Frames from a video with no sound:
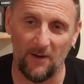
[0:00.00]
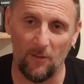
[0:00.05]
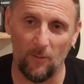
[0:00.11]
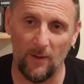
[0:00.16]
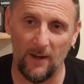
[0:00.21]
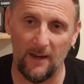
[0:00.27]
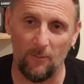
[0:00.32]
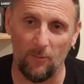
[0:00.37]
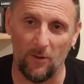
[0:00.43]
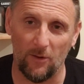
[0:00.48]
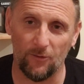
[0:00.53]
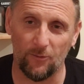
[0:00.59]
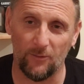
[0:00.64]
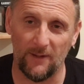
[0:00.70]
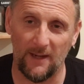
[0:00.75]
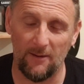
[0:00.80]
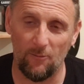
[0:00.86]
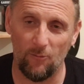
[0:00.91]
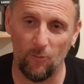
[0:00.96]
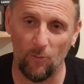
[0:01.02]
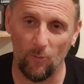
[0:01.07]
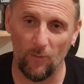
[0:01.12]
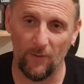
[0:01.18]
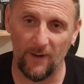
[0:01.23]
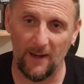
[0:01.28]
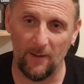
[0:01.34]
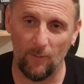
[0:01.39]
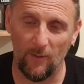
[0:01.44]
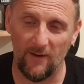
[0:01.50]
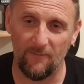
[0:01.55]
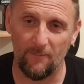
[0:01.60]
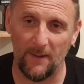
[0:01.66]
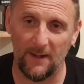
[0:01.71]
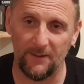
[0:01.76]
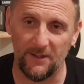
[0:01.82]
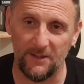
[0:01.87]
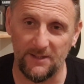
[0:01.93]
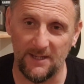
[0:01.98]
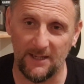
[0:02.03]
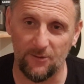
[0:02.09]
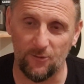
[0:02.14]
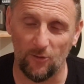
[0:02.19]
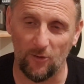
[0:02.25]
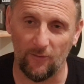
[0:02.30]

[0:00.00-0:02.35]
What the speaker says: away was when I waved my detector